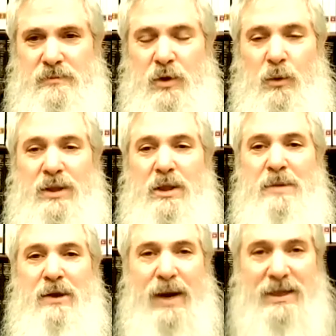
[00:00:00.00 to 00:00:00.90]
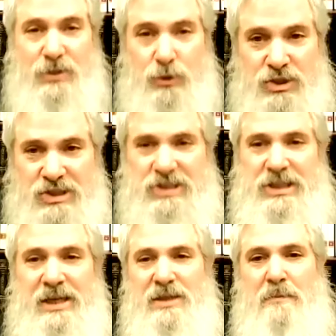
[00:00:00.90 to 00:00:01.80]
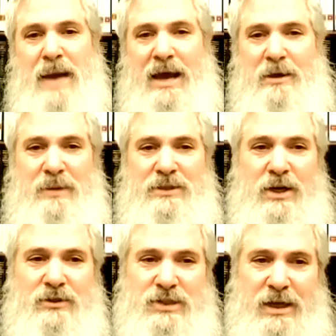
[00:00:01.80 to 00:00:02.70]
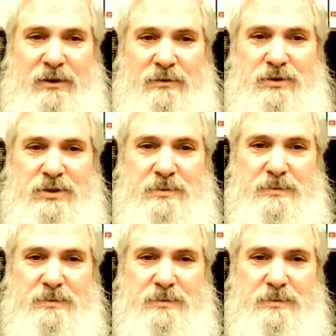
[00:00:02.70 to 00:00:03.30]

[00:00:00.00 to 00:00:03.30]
Wouldn't it be great to see the Maccabees ourselves?